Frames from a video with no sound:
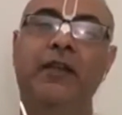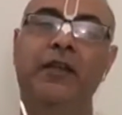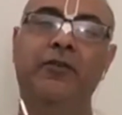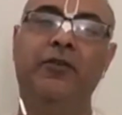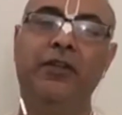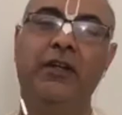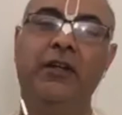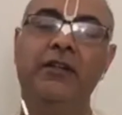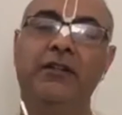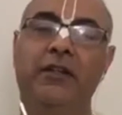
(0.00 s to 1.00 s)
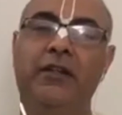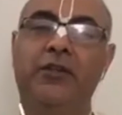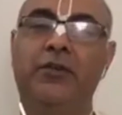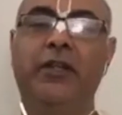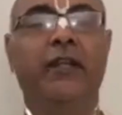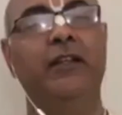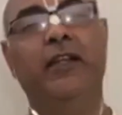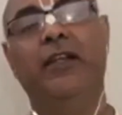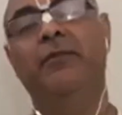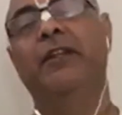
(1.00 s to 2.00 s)
for the hunter to take the
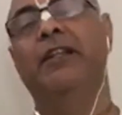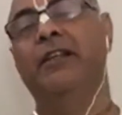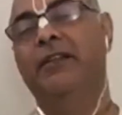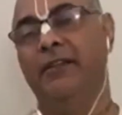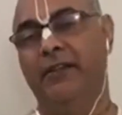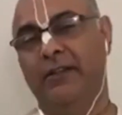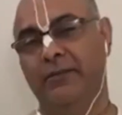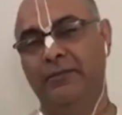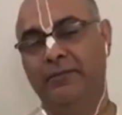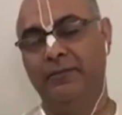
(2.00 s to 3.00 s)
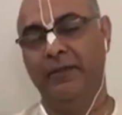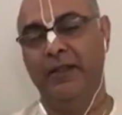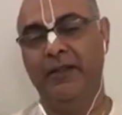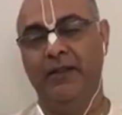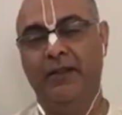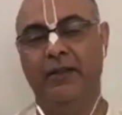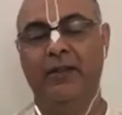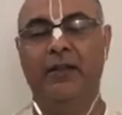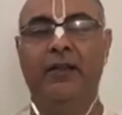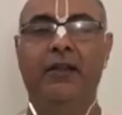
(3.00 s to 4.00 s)
aim and kill the deer.
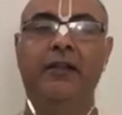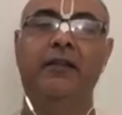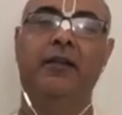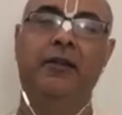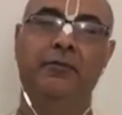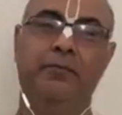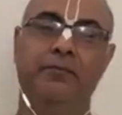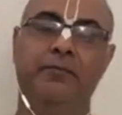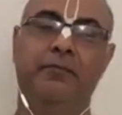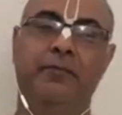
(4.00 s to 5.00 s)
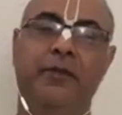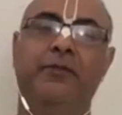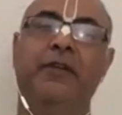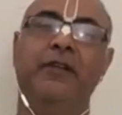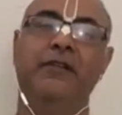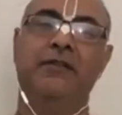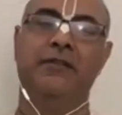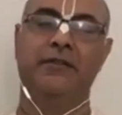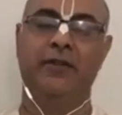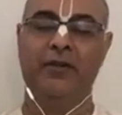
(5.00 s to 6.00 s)
In
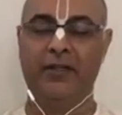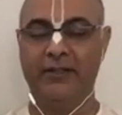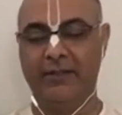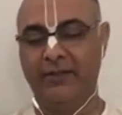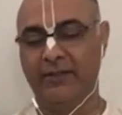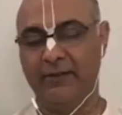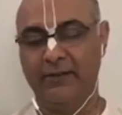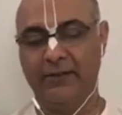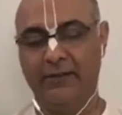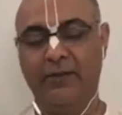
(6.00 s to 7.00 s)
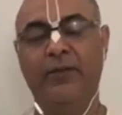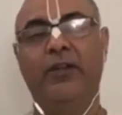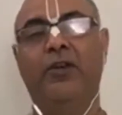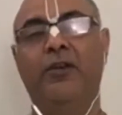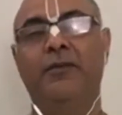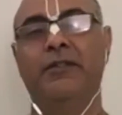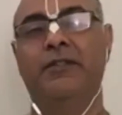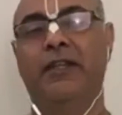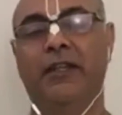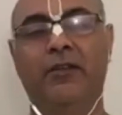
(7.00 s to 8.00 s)
defense organizations, there's a very common
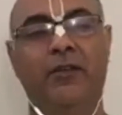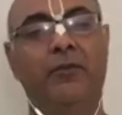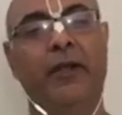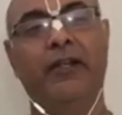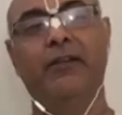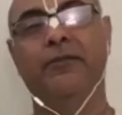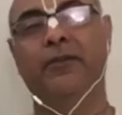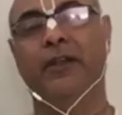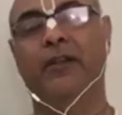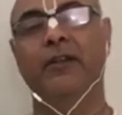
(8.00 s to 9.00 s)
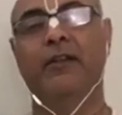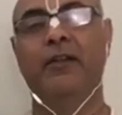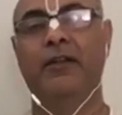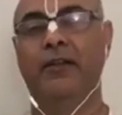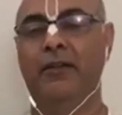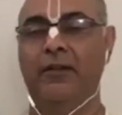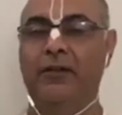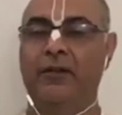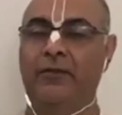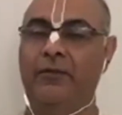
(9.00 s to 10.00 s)
saying on the battlefield,
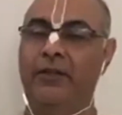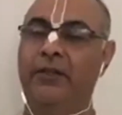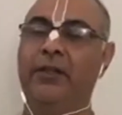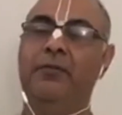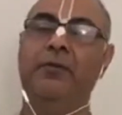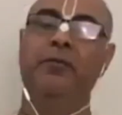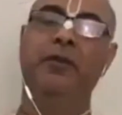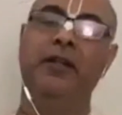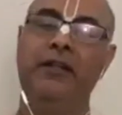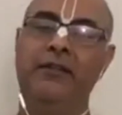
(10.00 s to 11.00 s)
when 3 people are